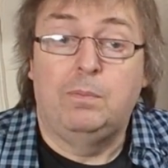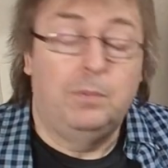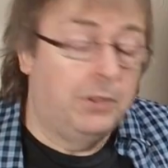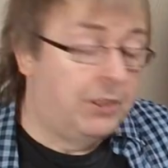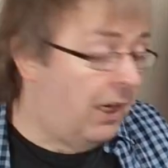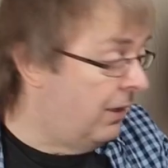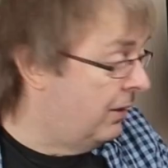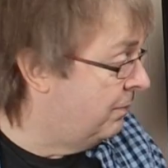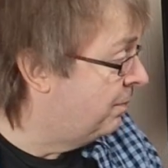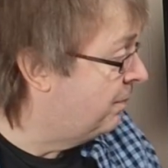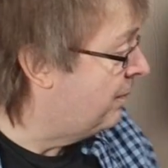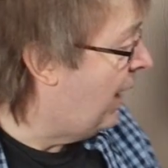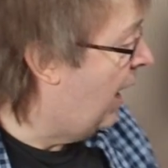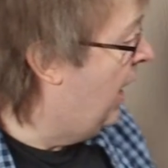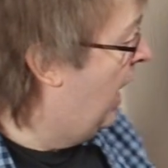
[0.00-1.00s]
So,
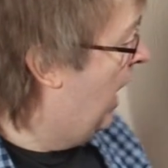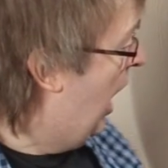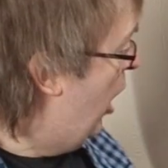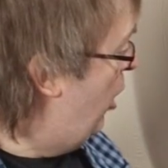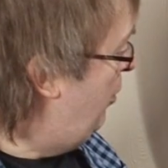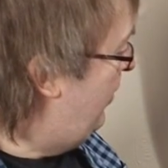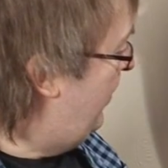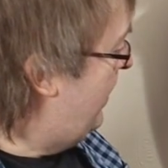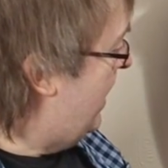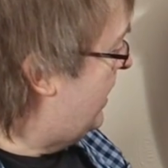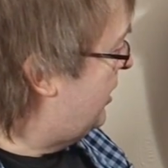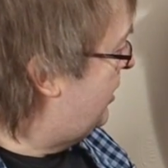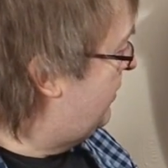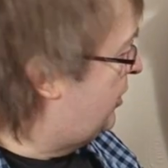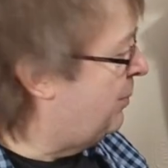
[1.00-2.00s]
hopefully
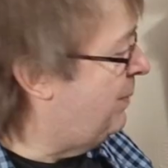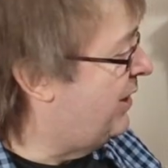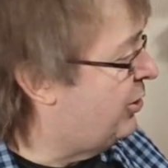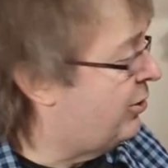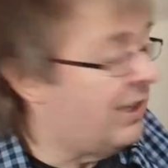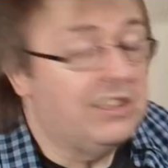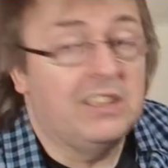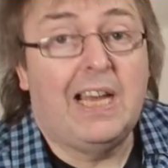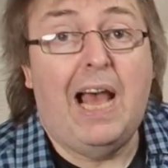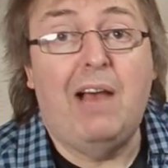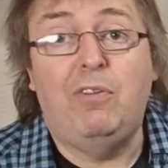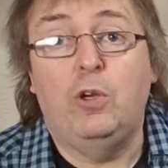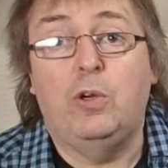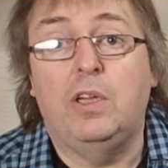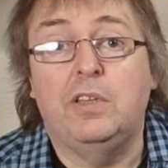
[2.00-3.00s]
that's of some interest.
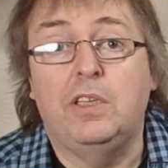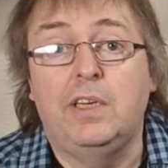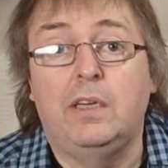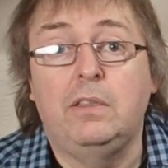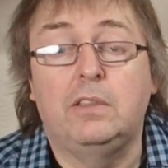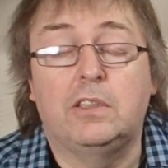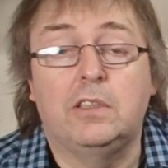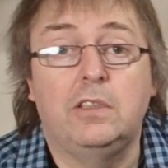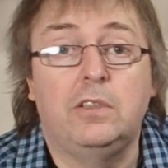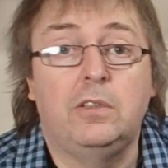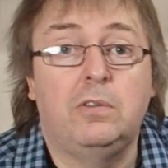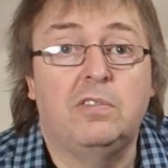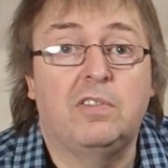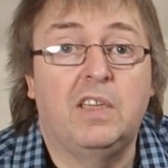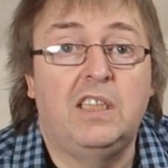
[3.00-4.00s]
Have a look at the notes on the
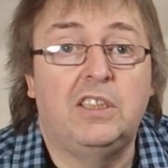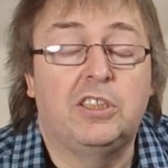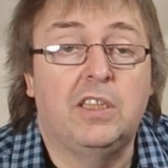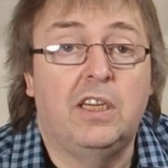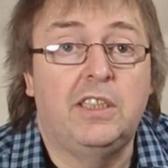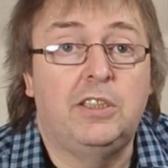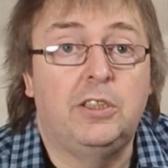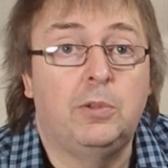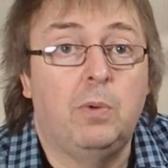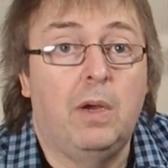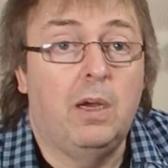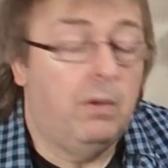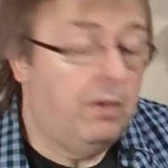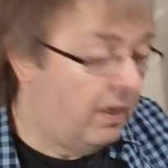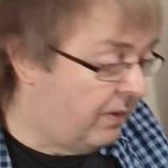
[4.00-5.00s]
Northlight site as
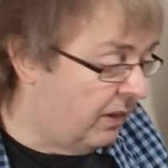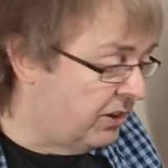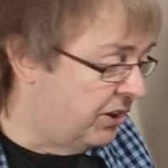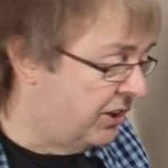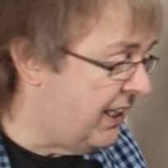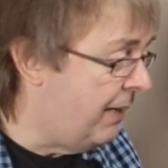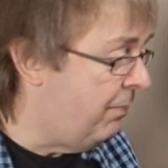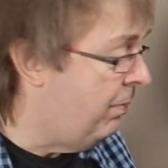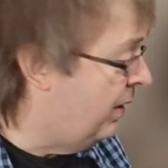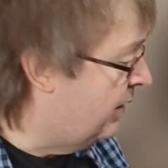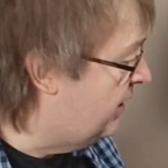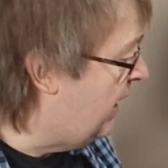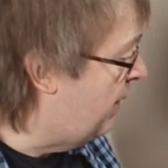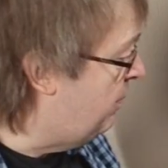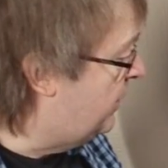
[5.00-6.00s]
well. I've got the
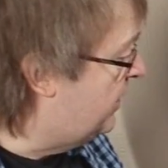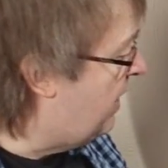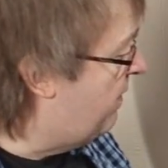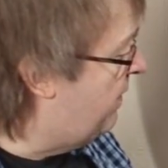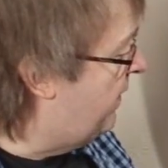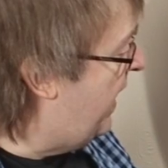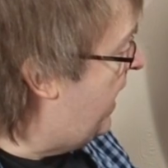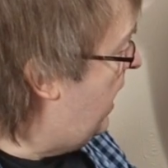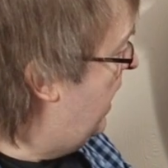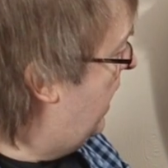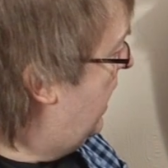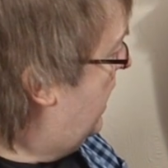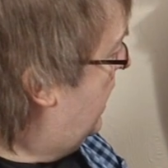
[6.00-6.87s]
same stuff there.